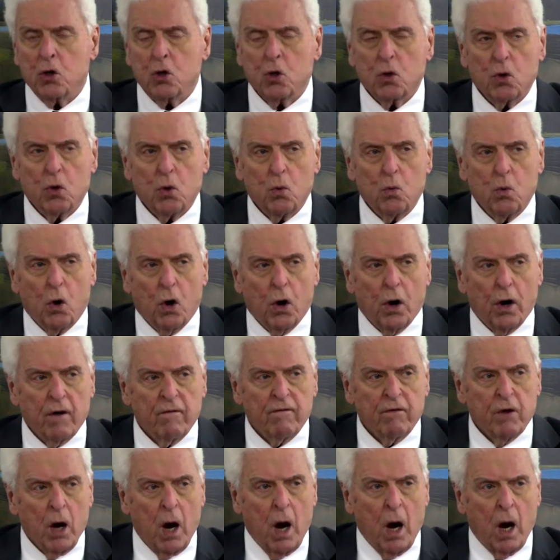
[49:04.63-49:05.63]
to the Word
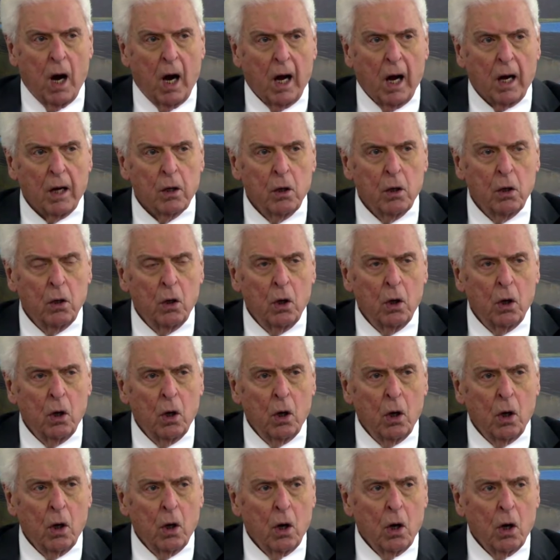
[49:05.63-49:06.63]
of God,
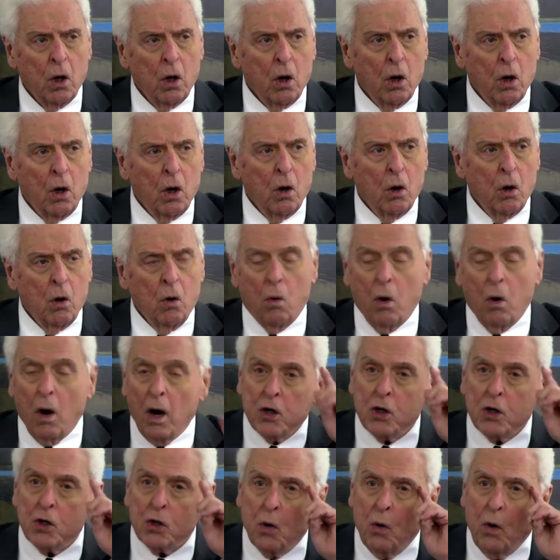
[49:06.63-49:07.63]
what
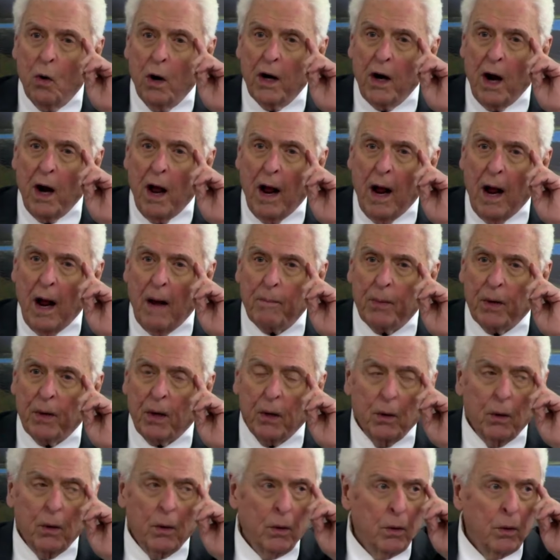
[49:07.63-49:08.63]
is going to
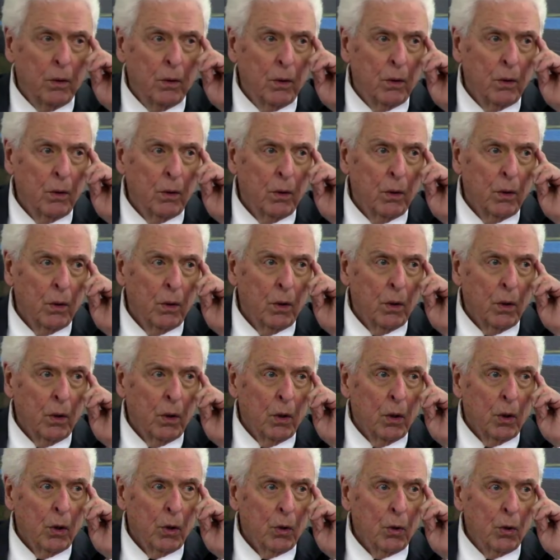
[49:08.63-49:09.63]
happen?
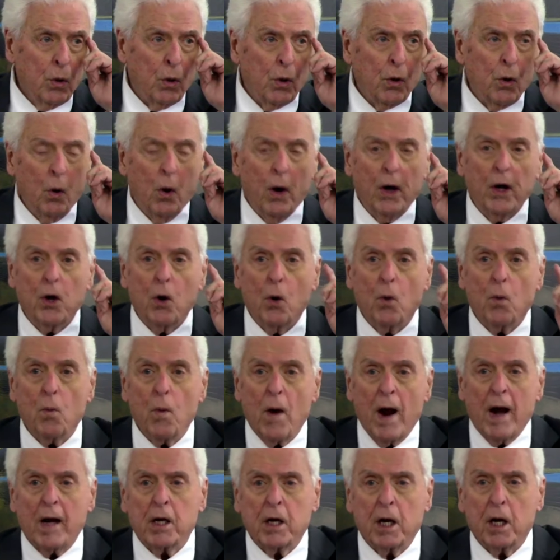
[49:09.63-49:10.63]
You're going to
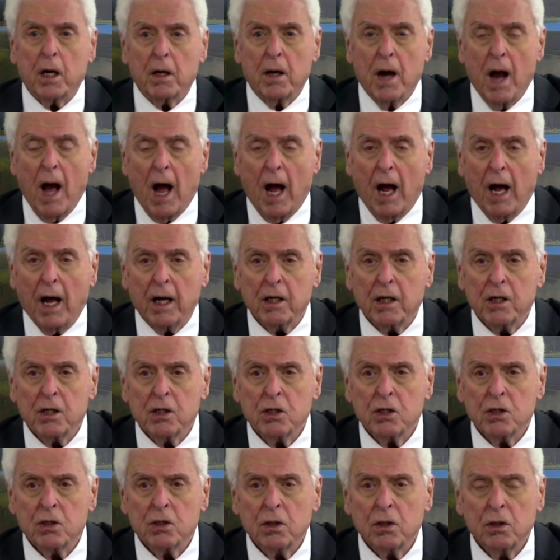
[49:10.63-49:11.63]

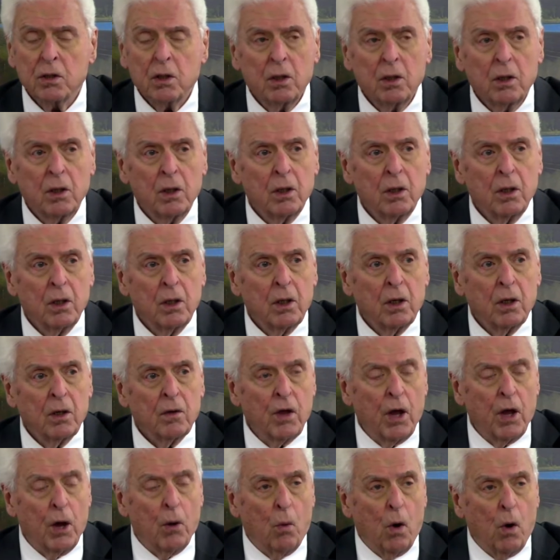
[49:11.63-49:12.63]
recognize
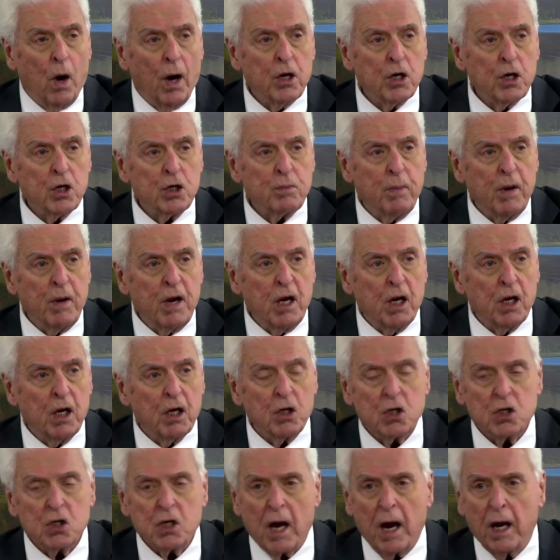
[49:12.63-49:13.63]
that what is
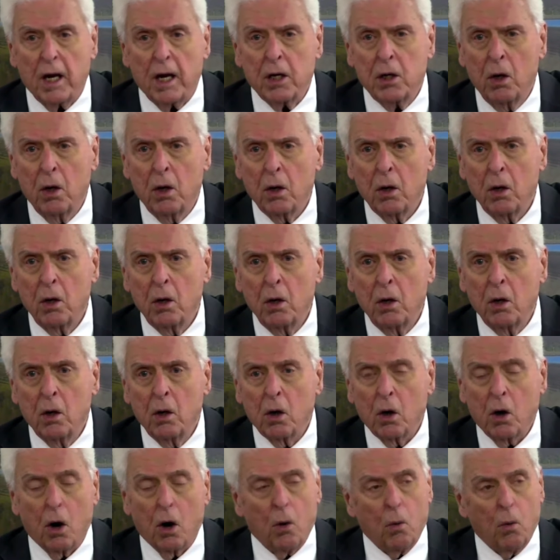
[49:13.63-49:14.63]
being said
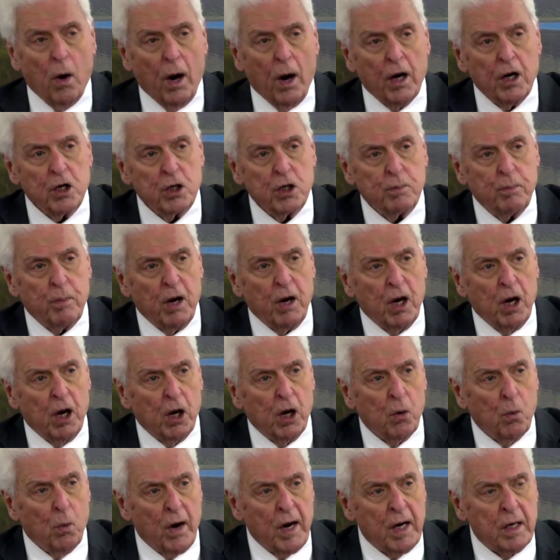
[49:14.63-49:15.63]
or what is
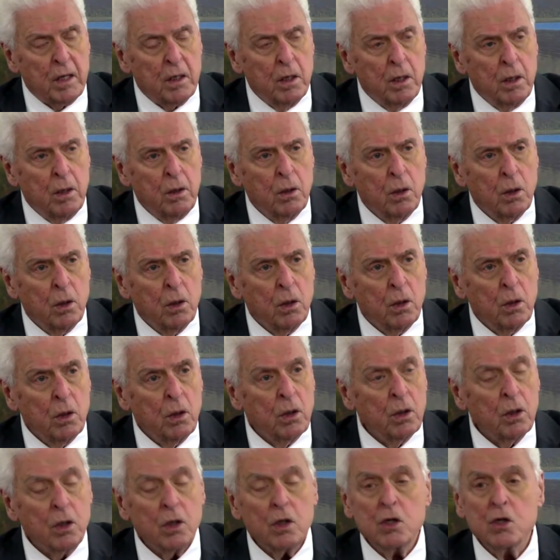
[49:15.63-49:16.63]
being written
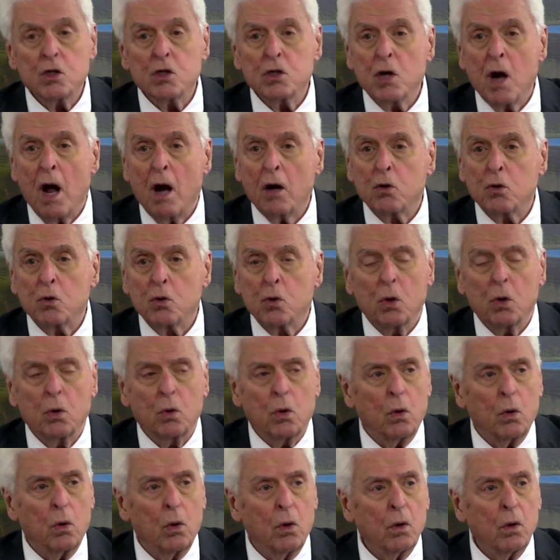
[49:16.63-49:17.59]
is not true.